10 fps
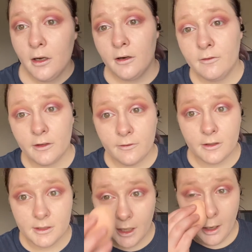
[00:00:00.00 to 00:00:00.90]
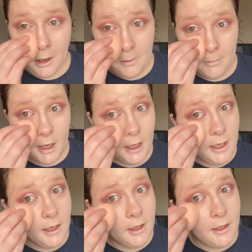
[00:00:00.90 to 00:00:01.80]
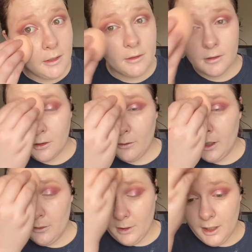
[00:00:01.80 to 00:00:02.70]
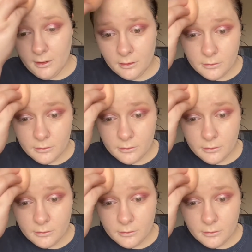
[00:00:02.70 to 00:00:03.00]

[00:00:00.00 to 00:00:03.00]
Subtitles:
for the first time in quite a while.